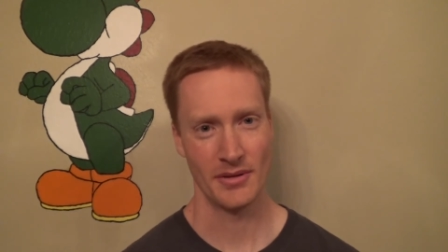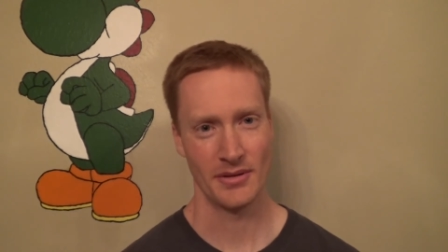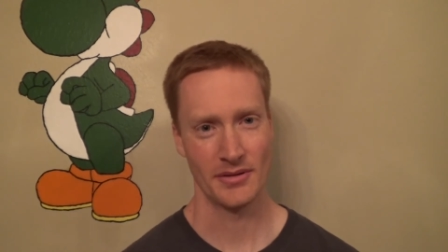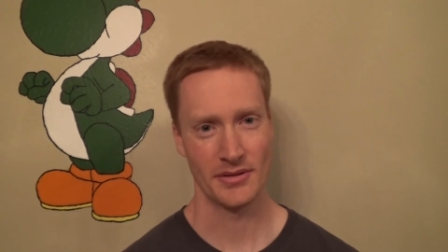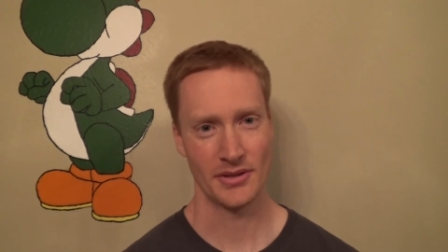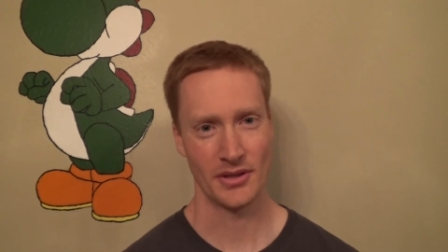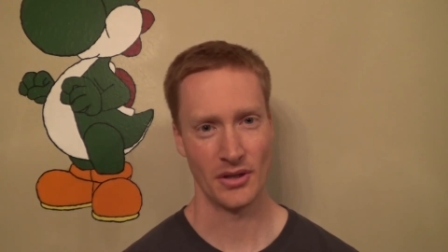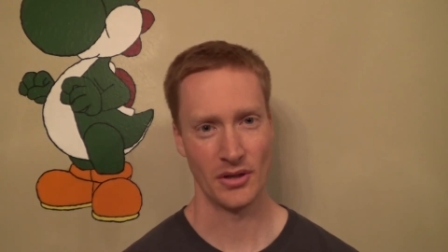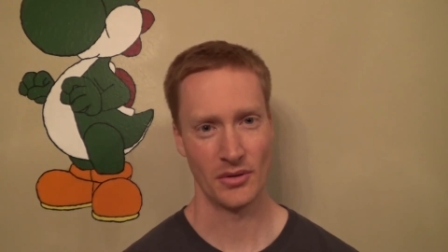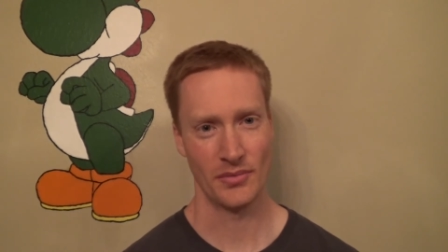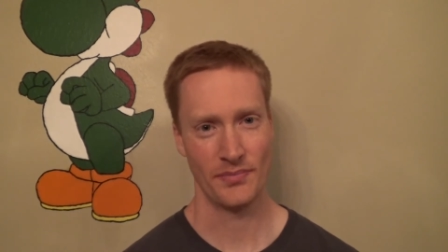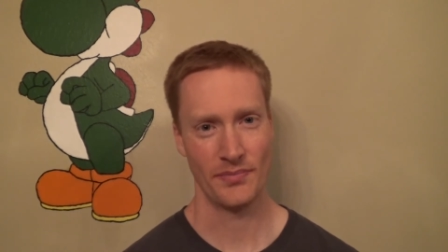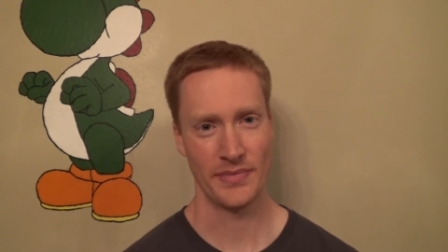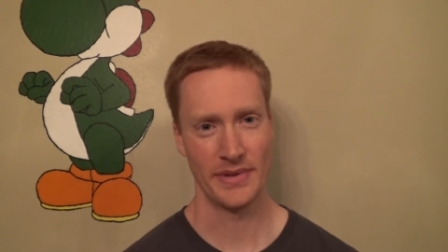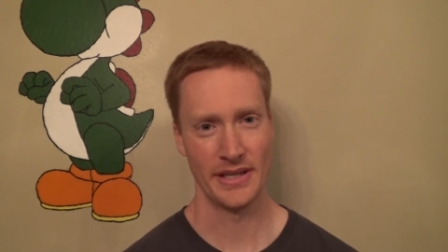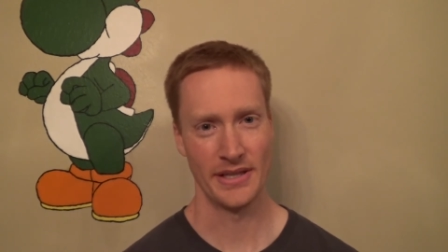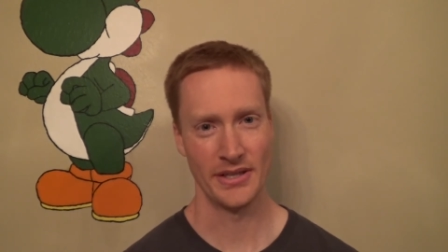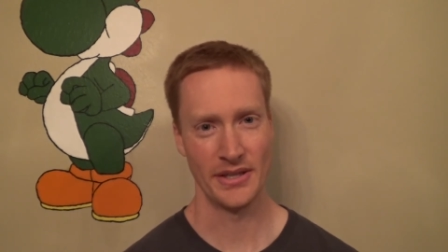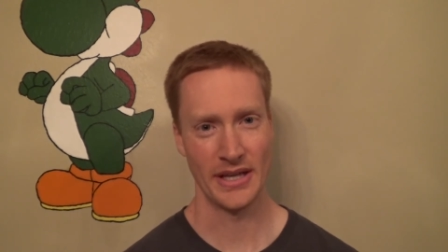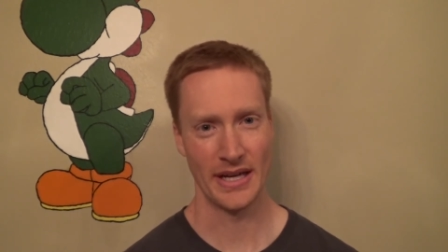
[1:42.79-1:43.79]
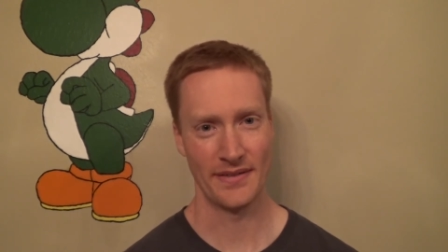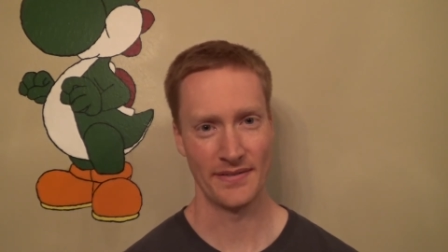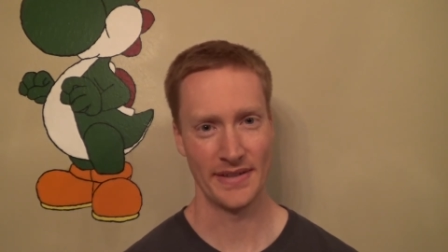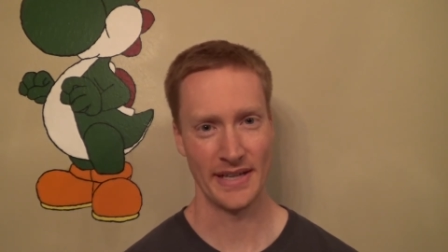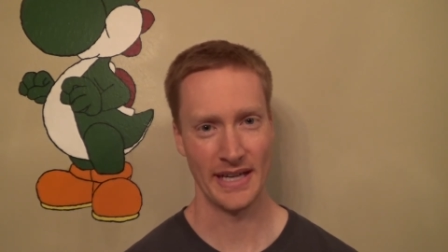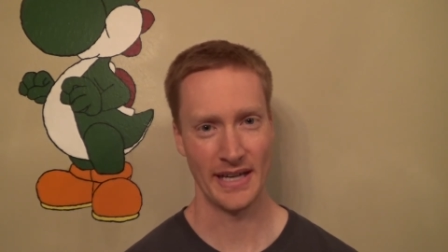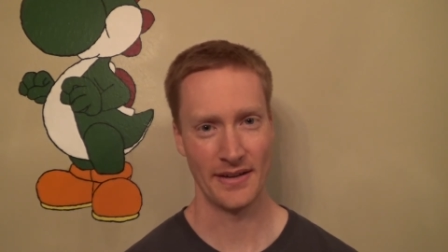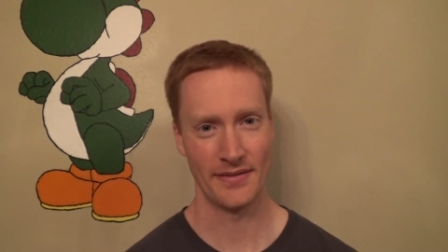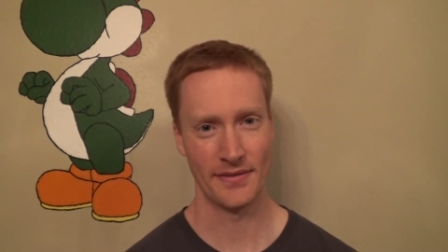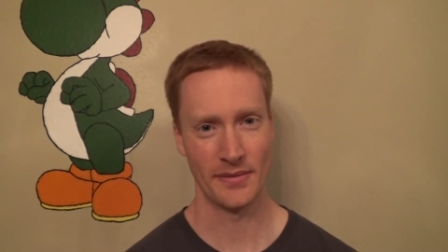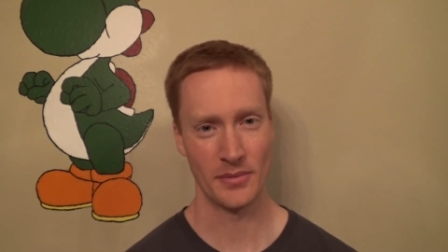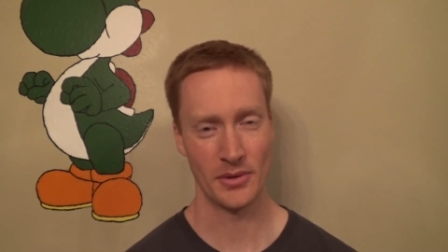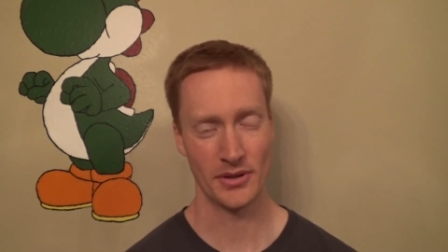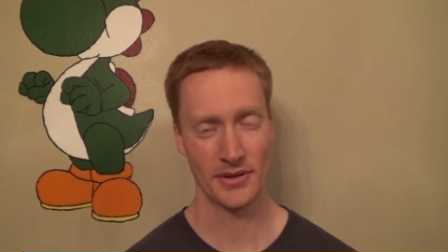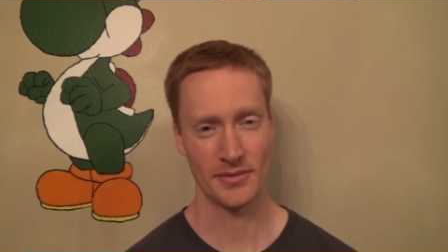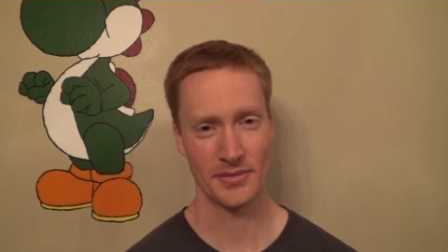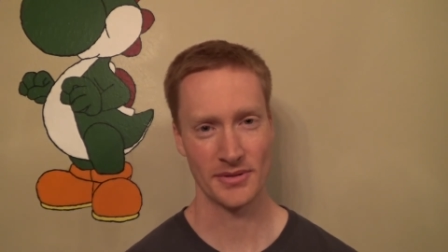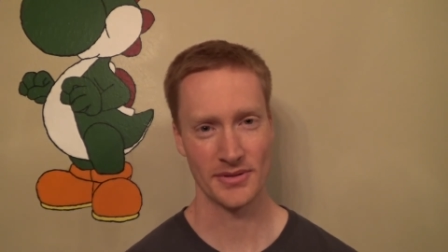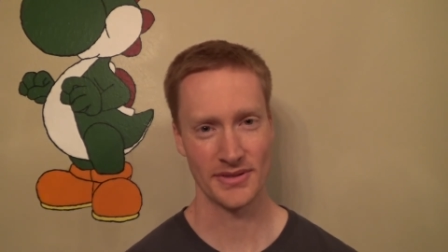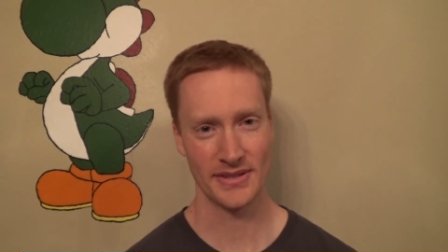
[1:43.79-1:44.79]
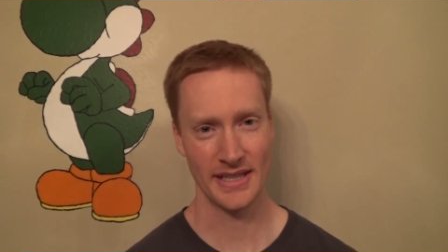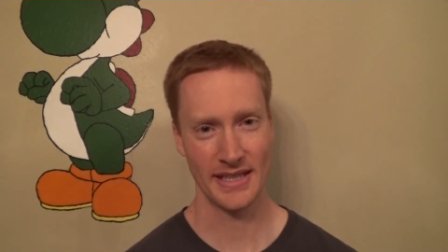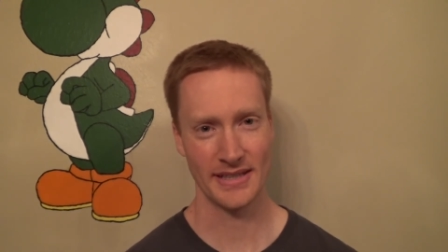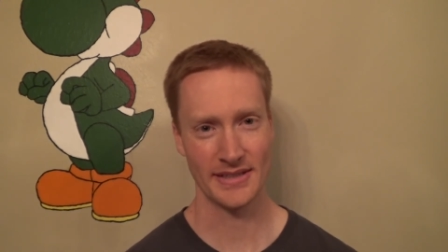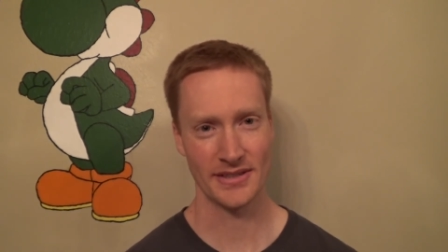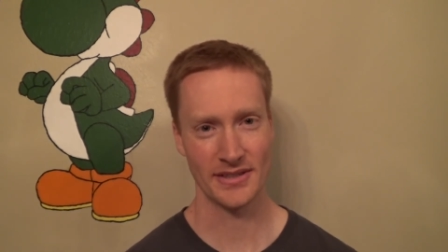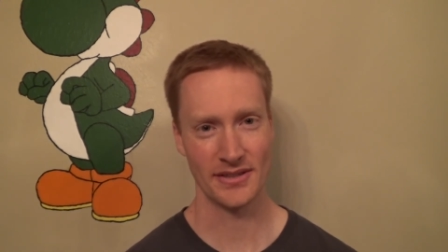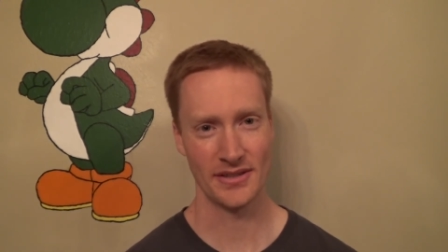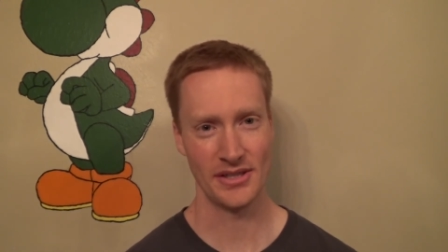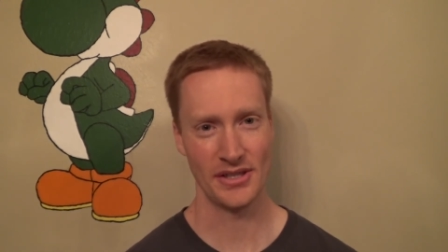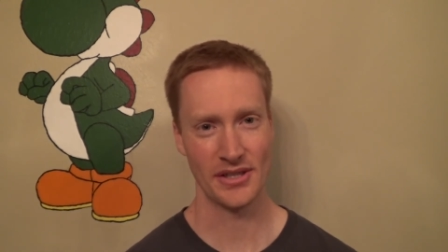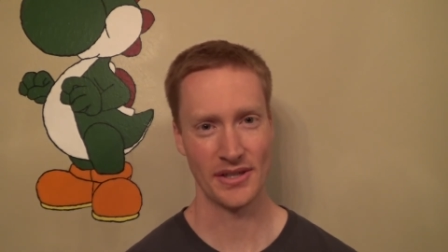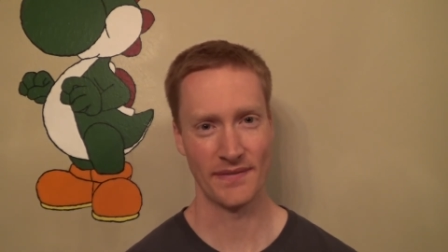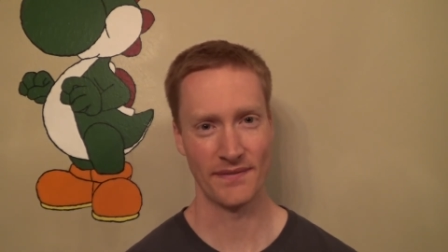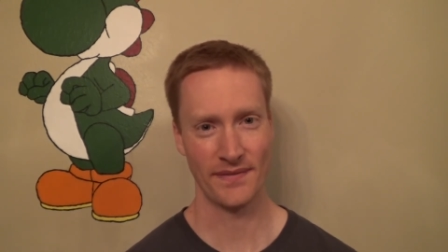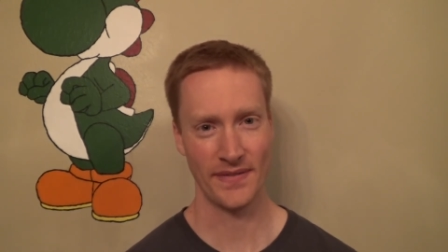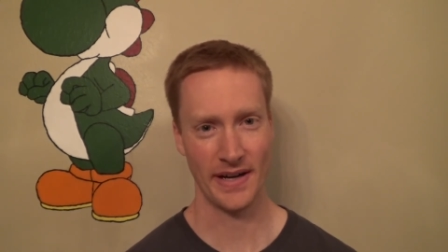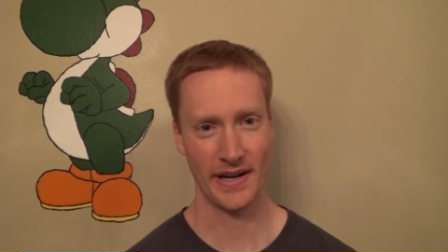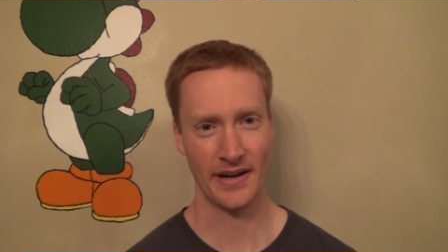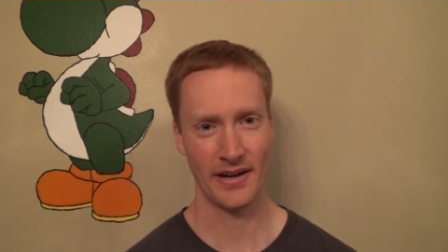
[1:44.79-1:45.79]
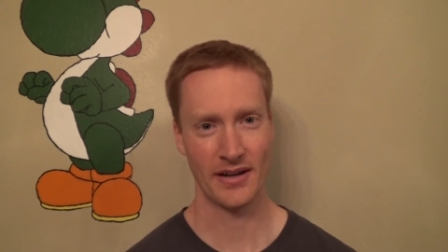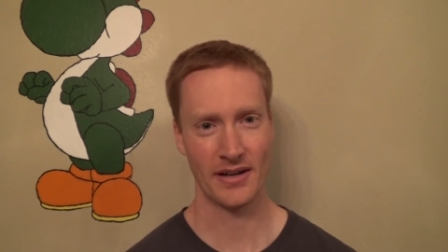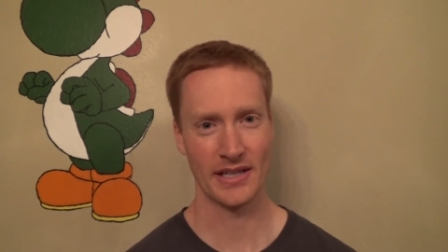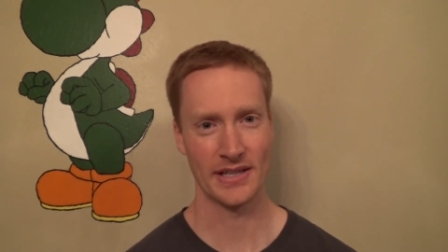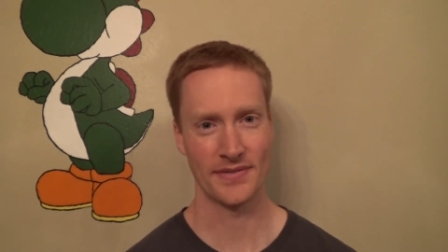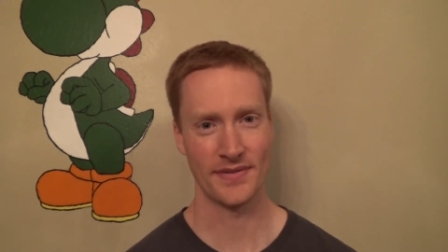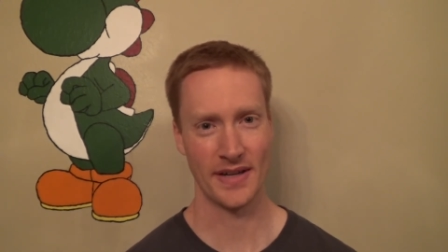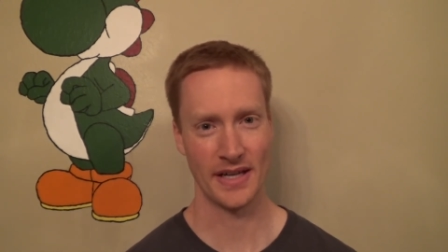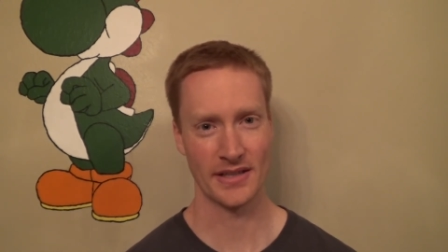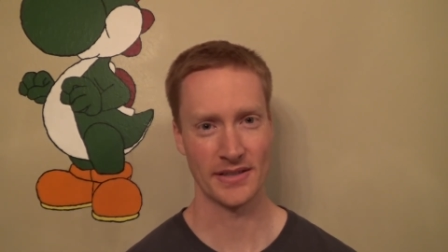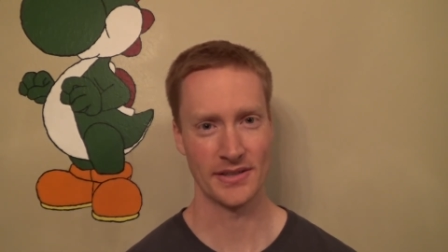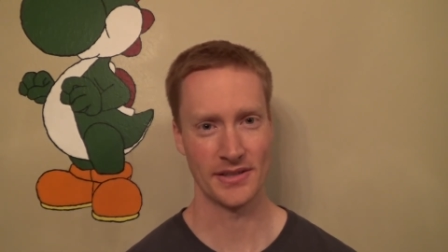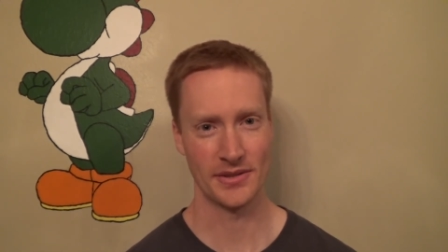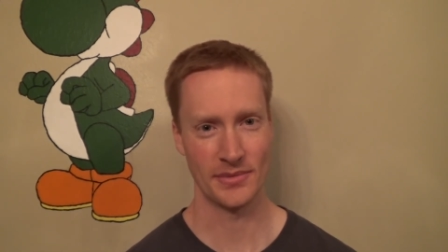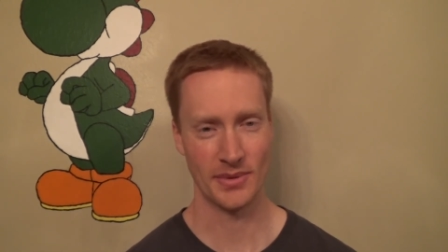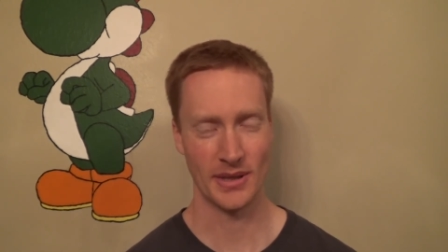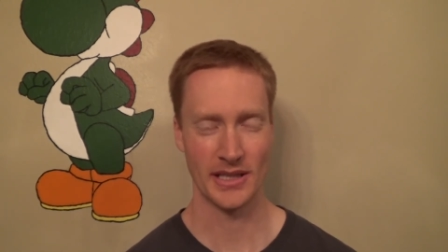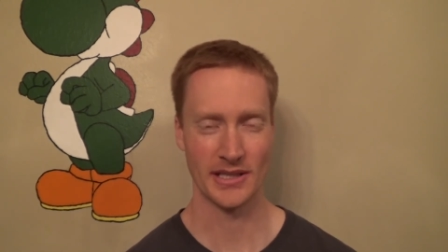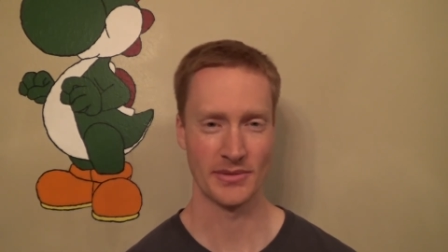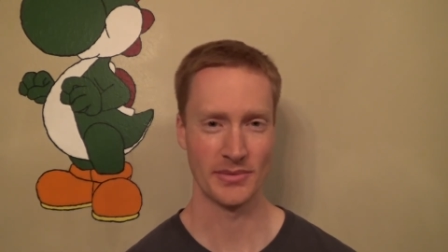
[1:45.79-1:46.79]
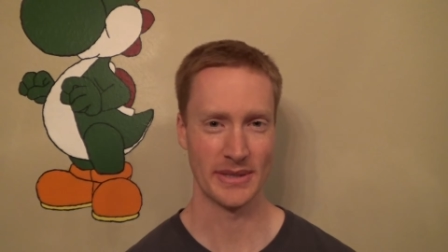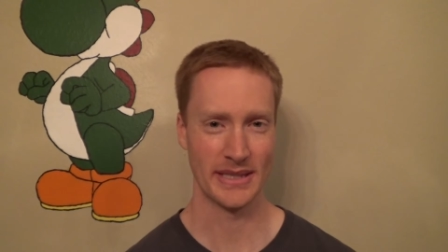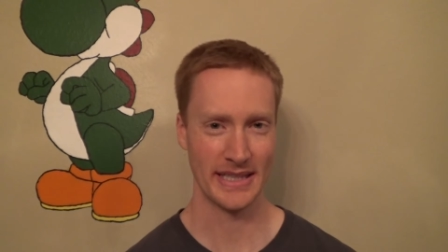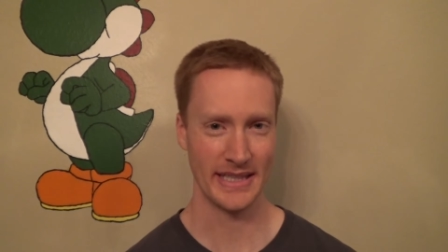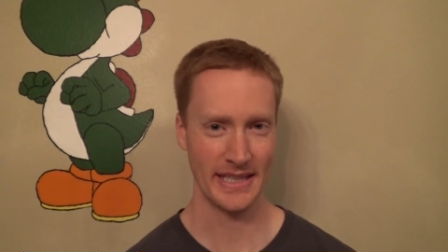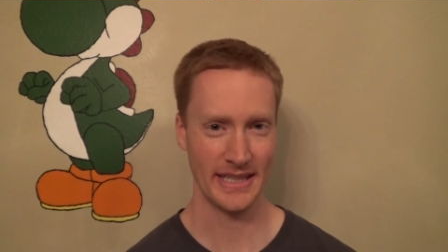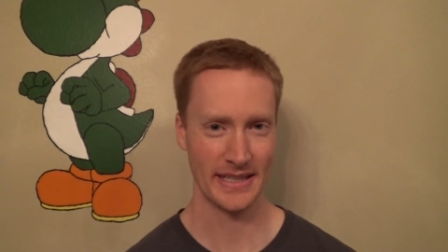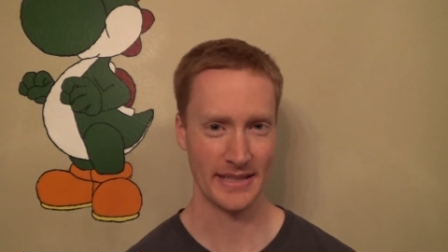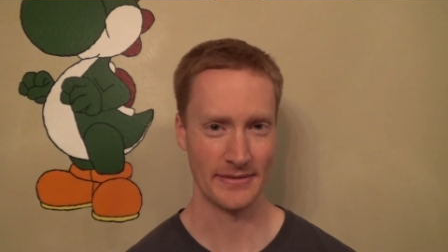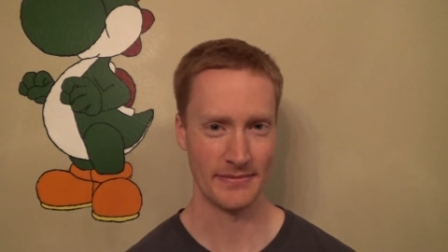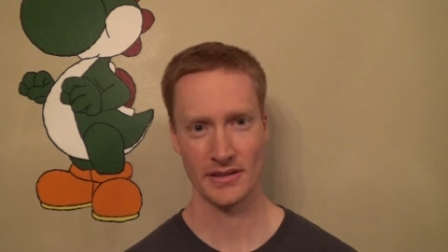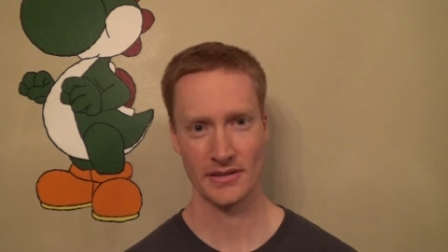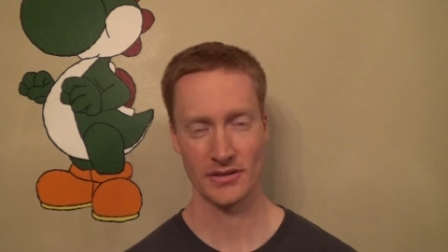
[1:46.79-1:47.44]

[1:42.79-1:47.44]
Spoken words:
So then you have to have multiple sets so that you can fire as fast as you possibly can.